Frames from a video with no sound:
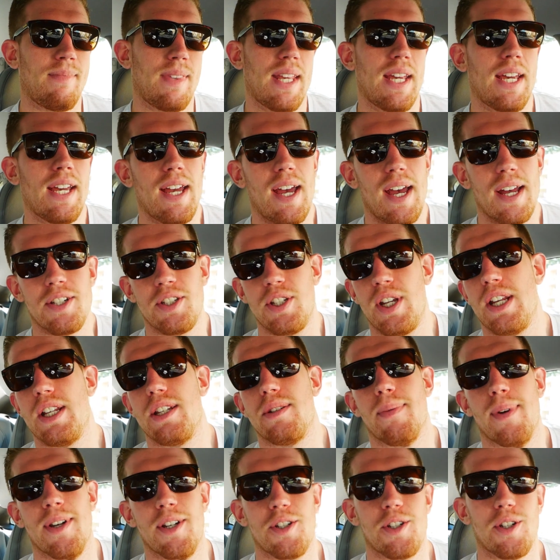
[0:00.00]
I, I
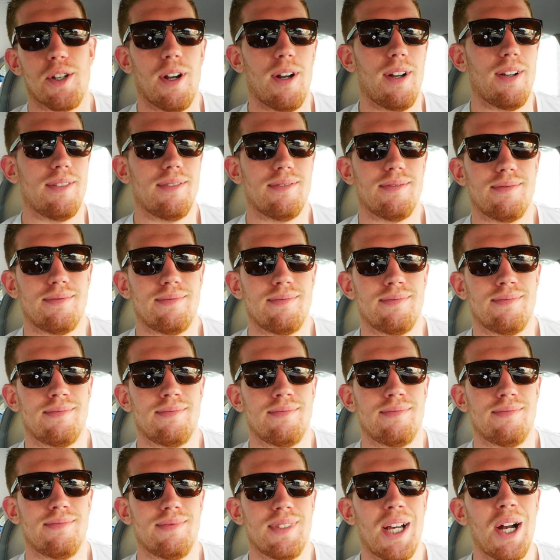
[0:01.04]
changed my shirt.
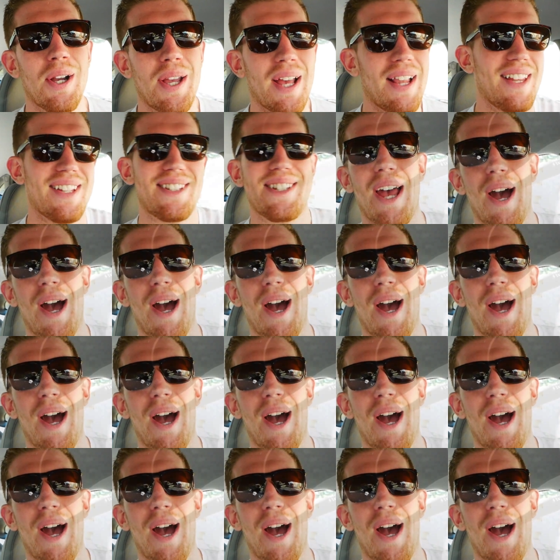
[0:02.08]
Okay, let's